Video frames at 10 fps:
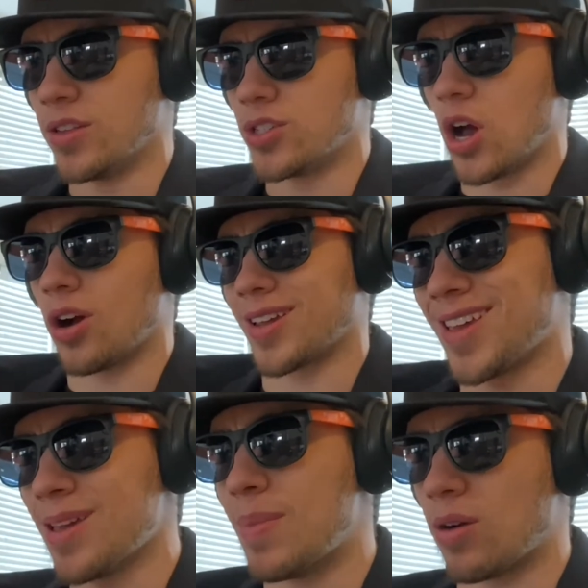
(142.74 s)
the dark,
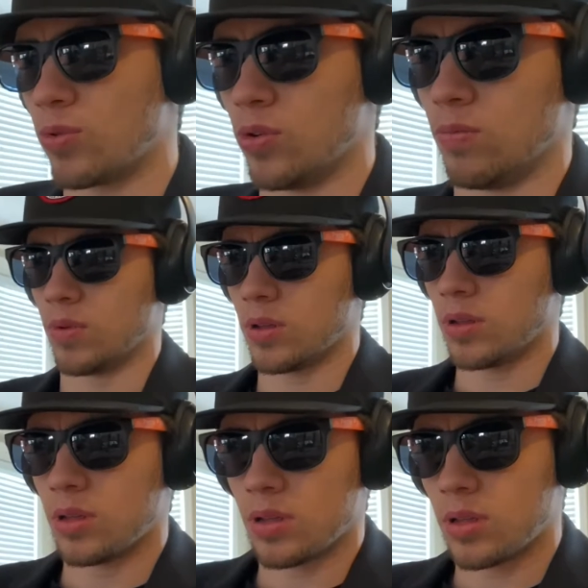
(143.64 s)
in my room,
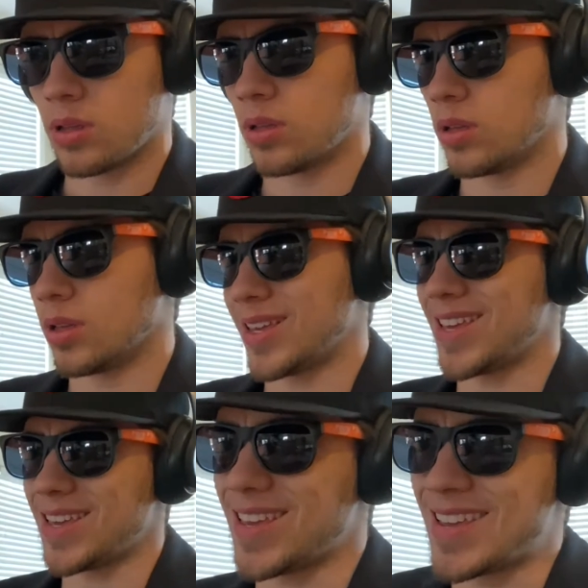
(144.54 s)

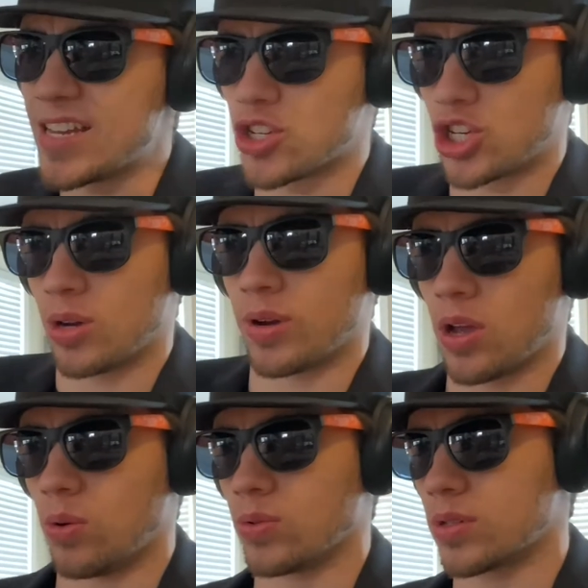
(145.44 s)
eating
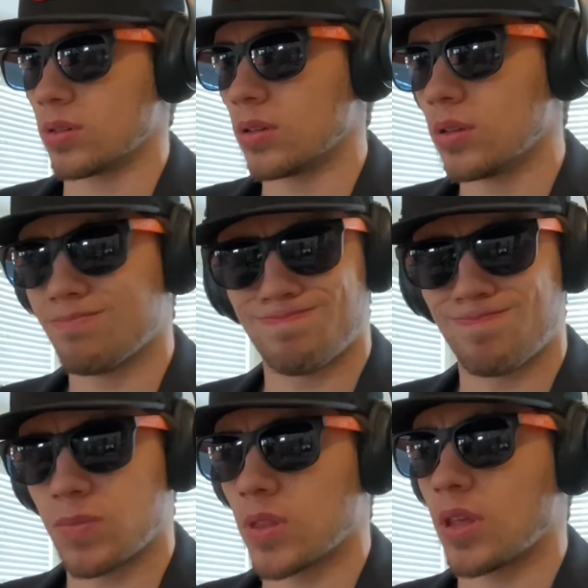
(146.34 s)
Cheerios.
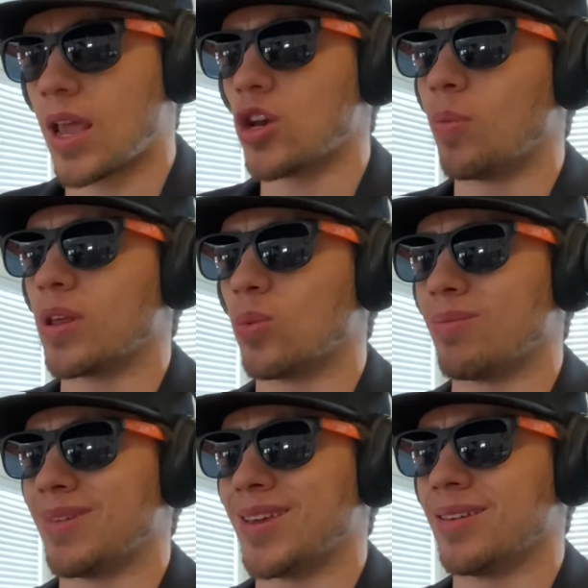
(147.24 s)
Ain't nobody with
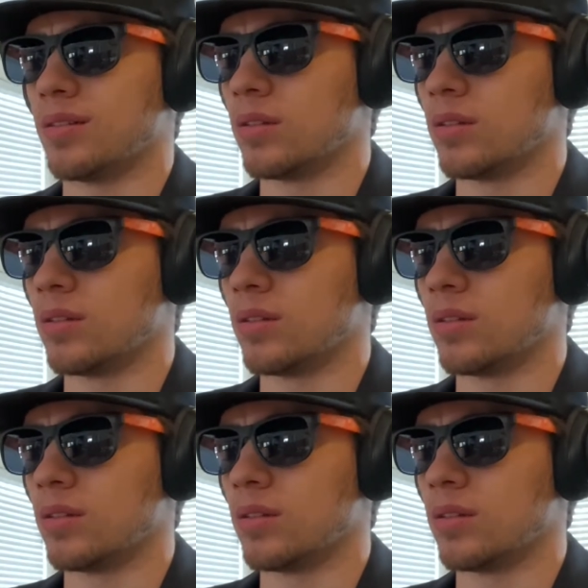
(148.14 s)
me.